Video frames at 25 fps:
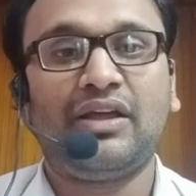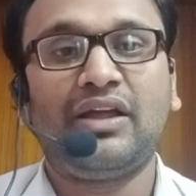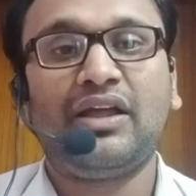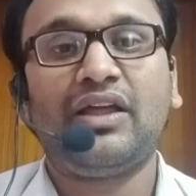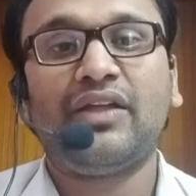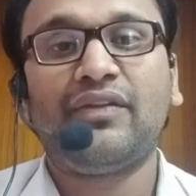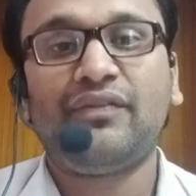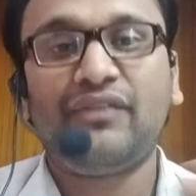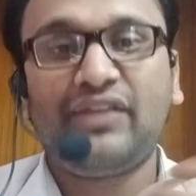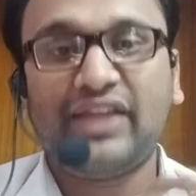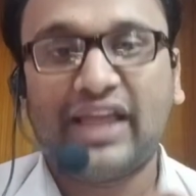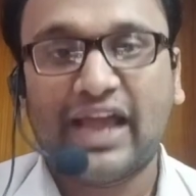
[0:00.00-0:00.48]

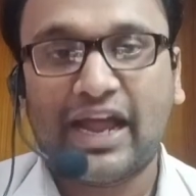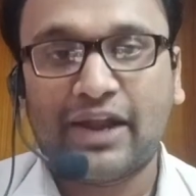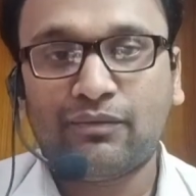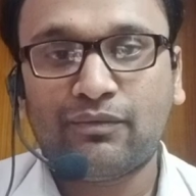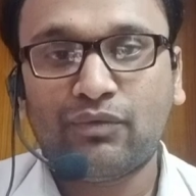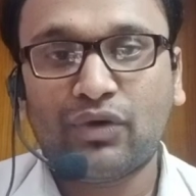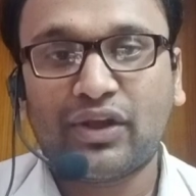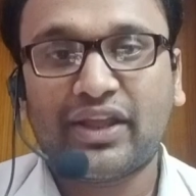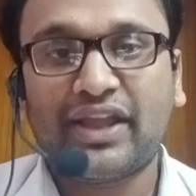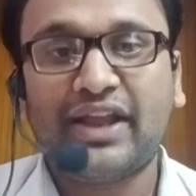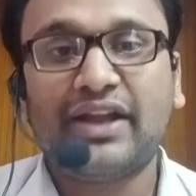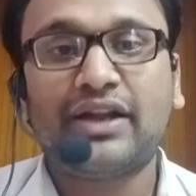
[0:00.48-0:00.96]
The
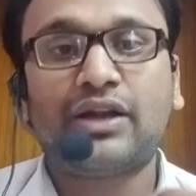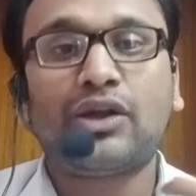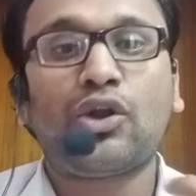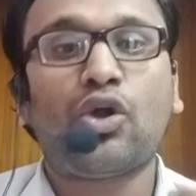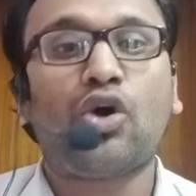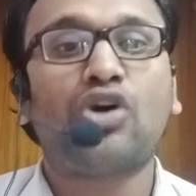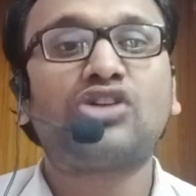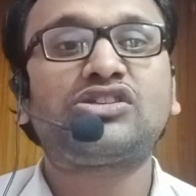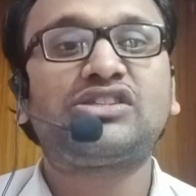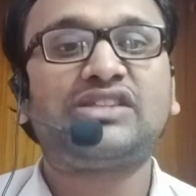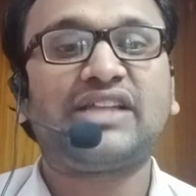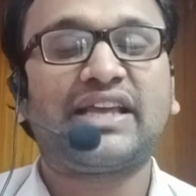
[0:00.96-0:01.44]
advocate
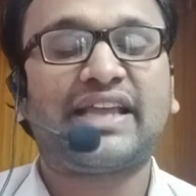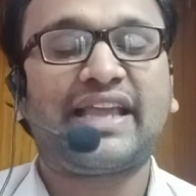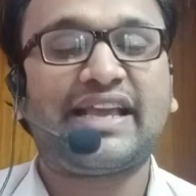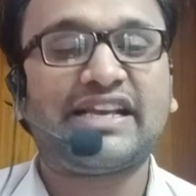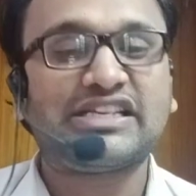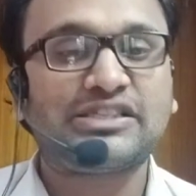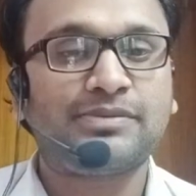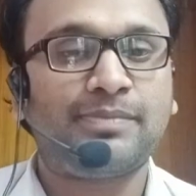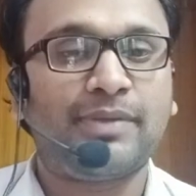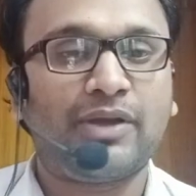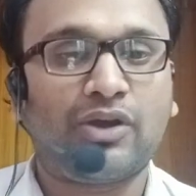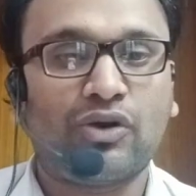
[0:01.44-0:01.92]
lost the
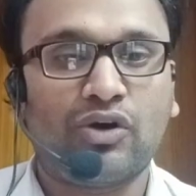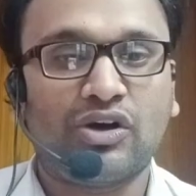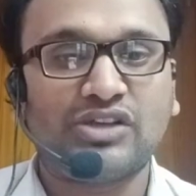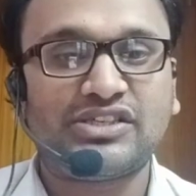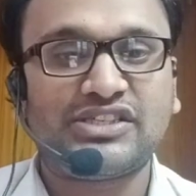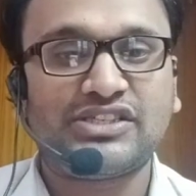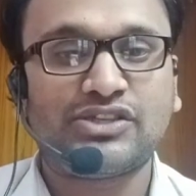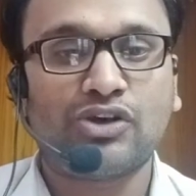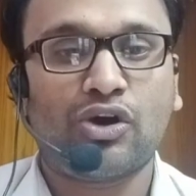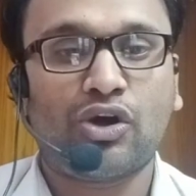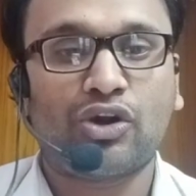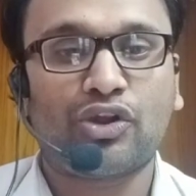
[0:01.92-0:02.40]
case because
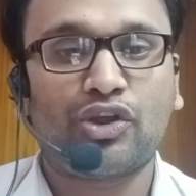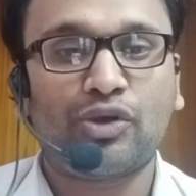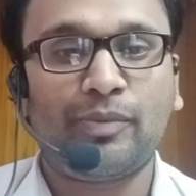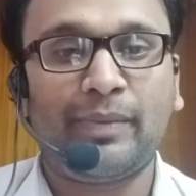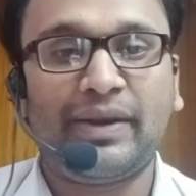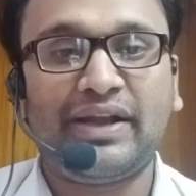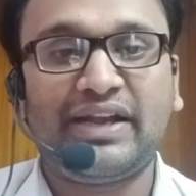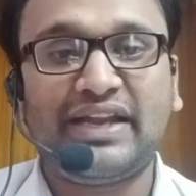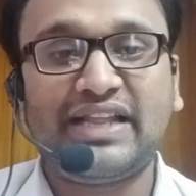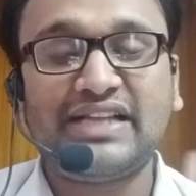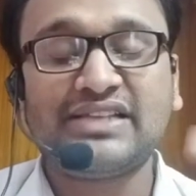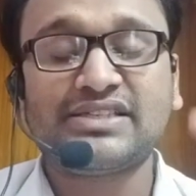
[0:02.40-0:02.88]
his
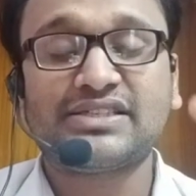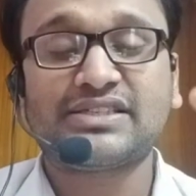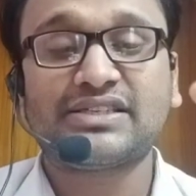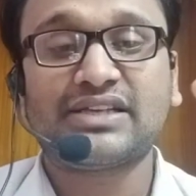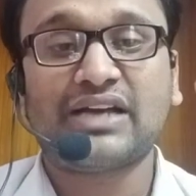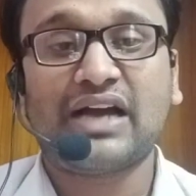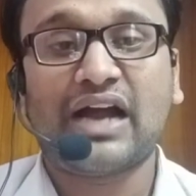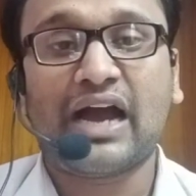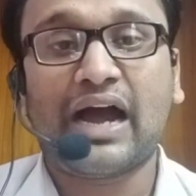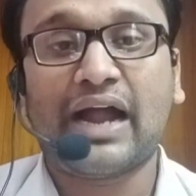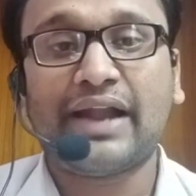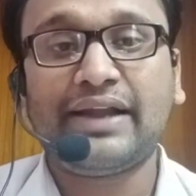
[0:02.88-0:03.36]
argument is
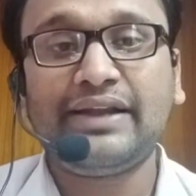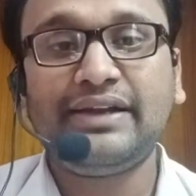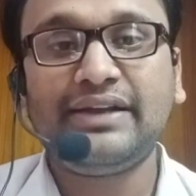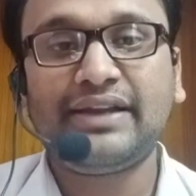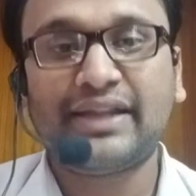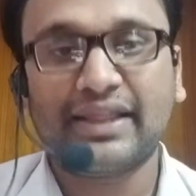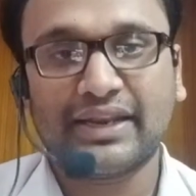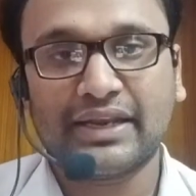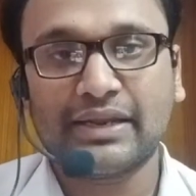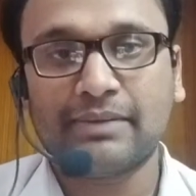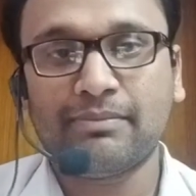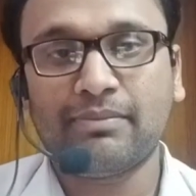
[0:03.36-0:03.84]

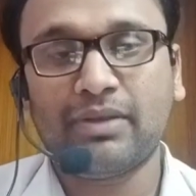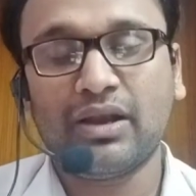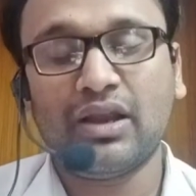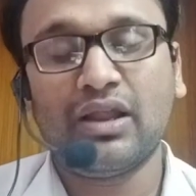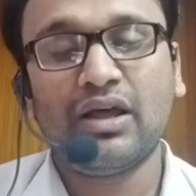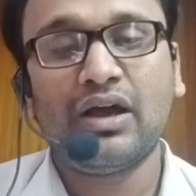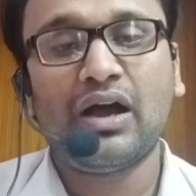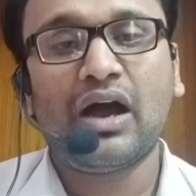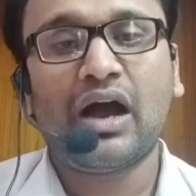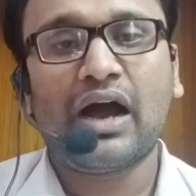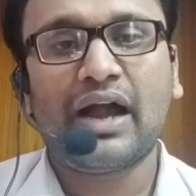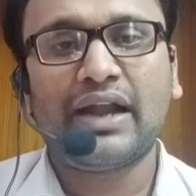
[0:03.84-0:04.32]
untenable.
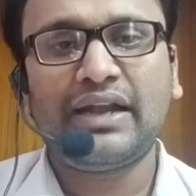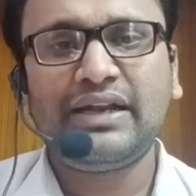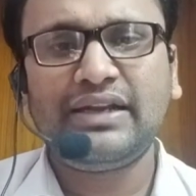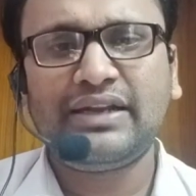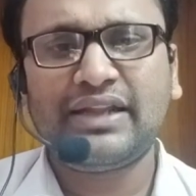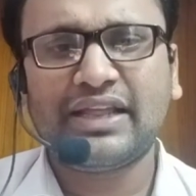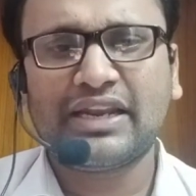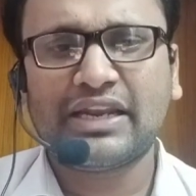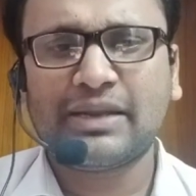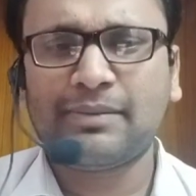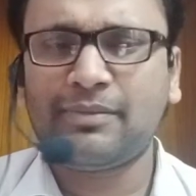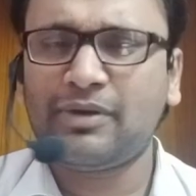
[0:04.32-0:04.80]

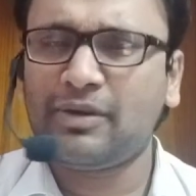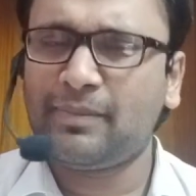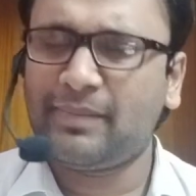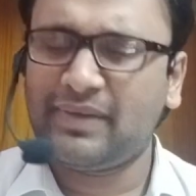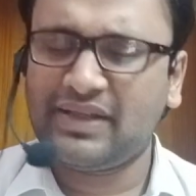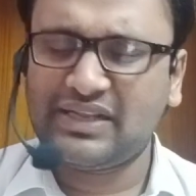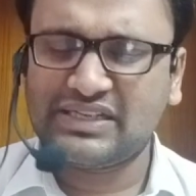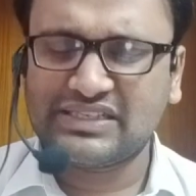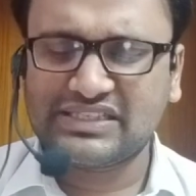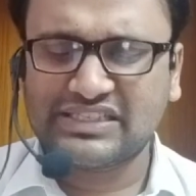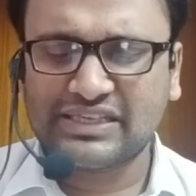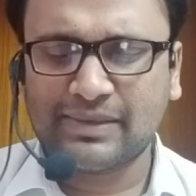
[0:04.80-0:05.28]
Untenable
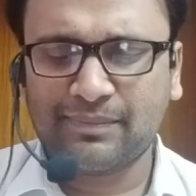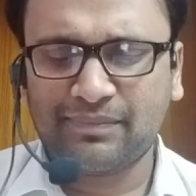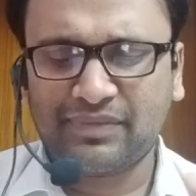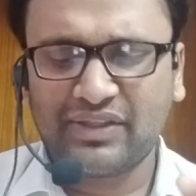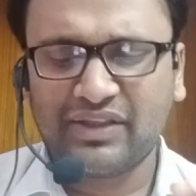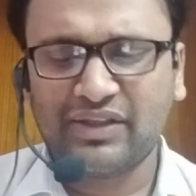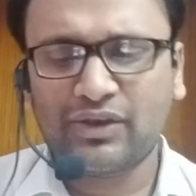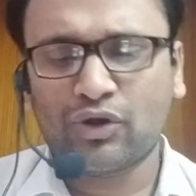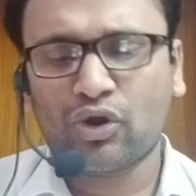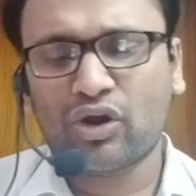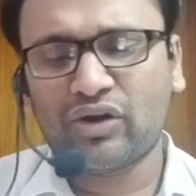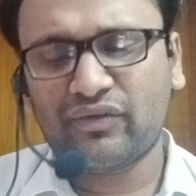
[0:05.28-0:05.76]
means
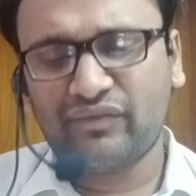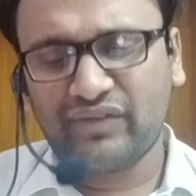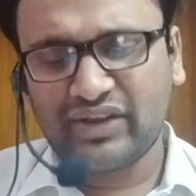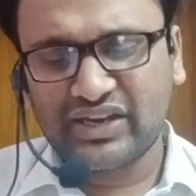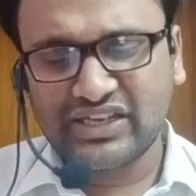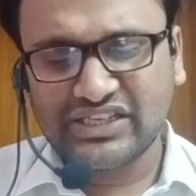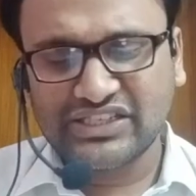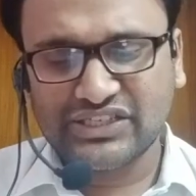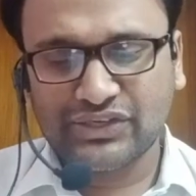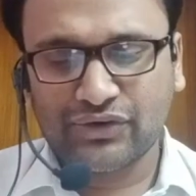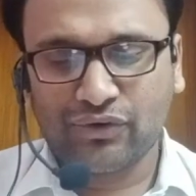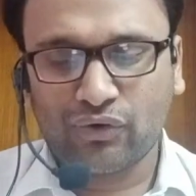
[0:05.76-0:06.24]
something not
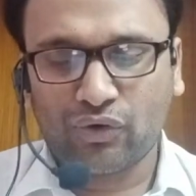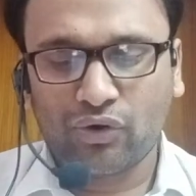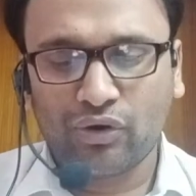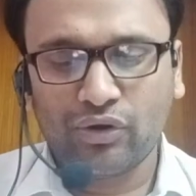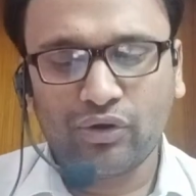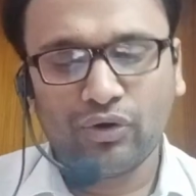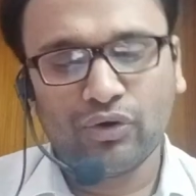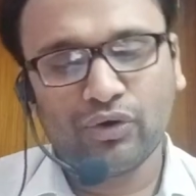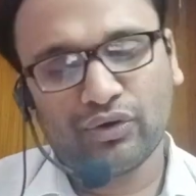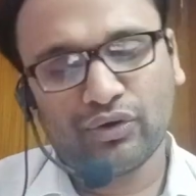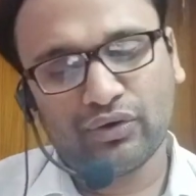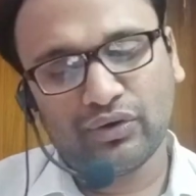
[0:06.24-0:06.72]
very strong
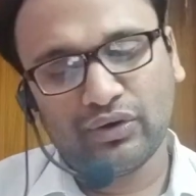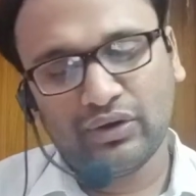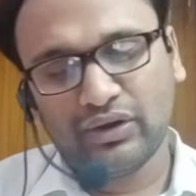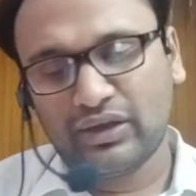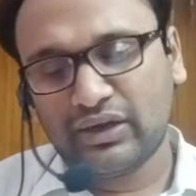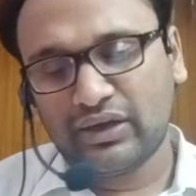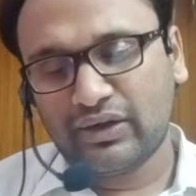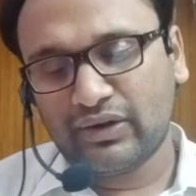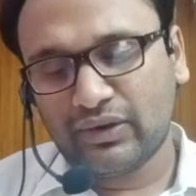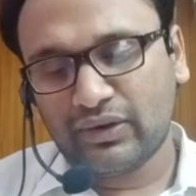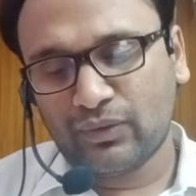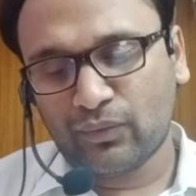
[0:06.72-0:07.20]
or
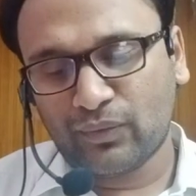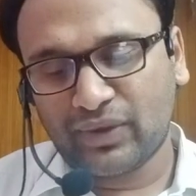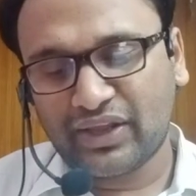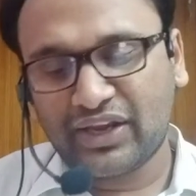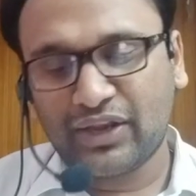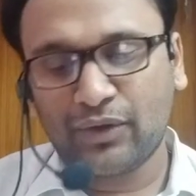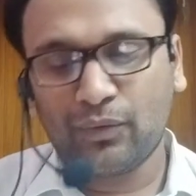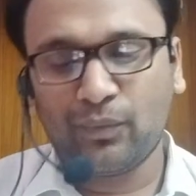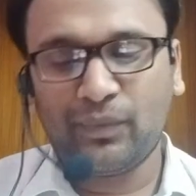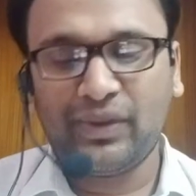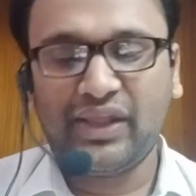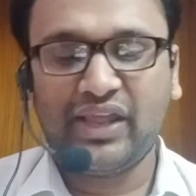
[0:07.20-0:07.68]

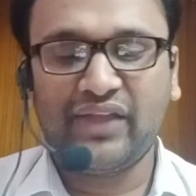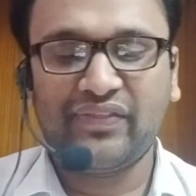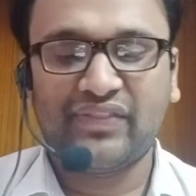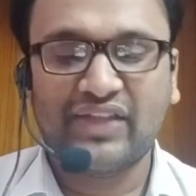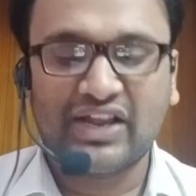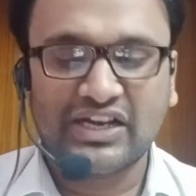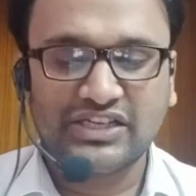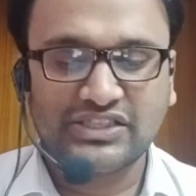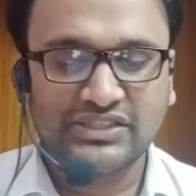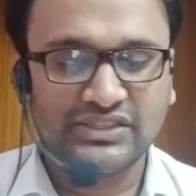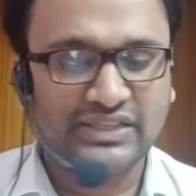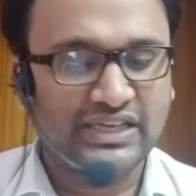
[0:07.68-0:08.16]
very weak.
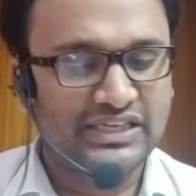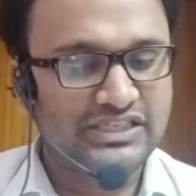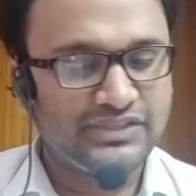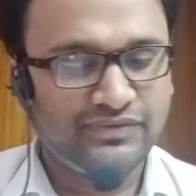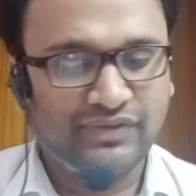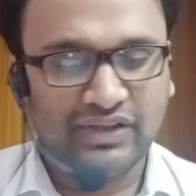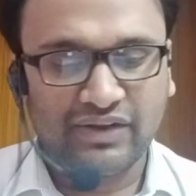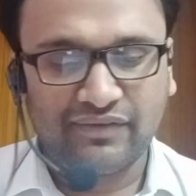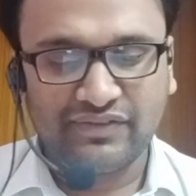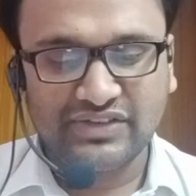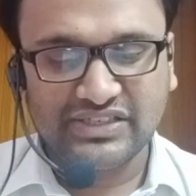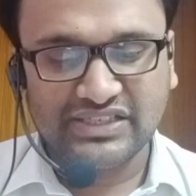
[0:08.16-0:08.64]
That's
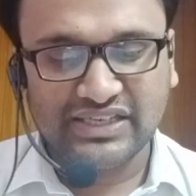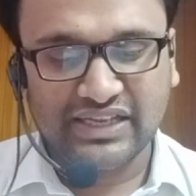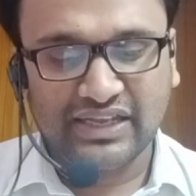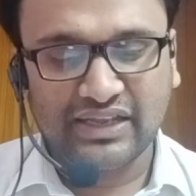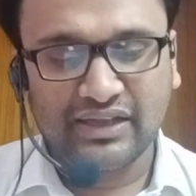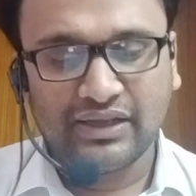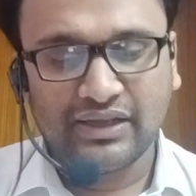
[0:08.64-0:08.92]
where we say